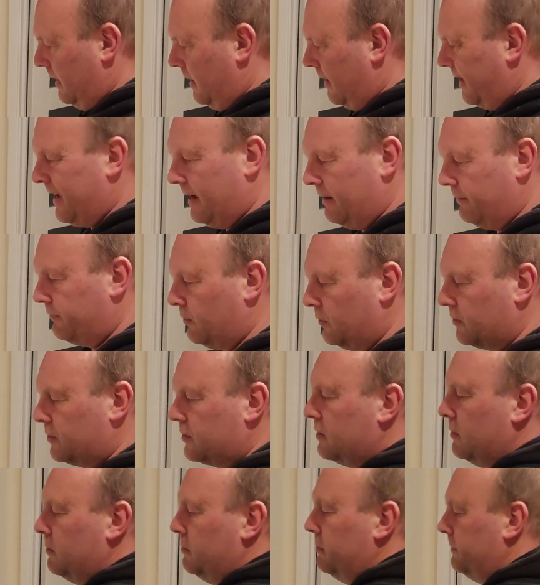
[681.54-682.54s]
I have got
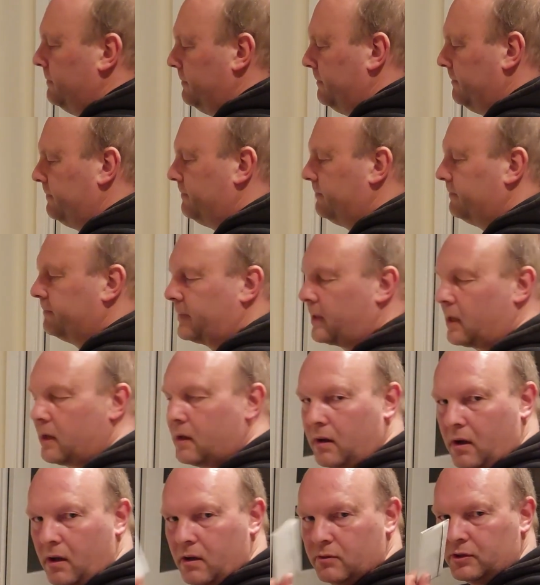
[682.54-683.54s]
some
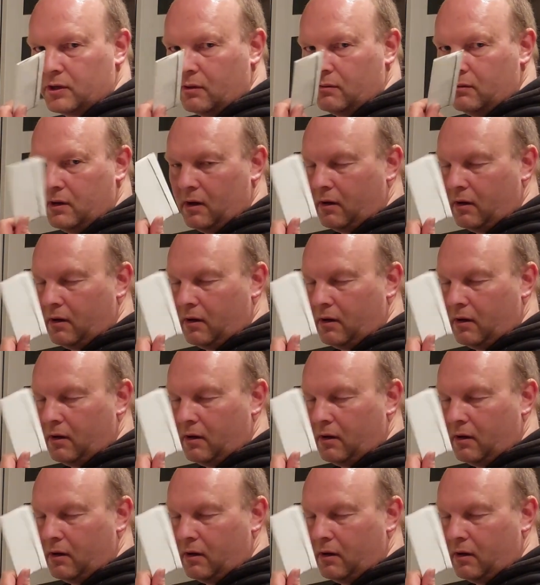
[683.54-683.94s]
Kyosho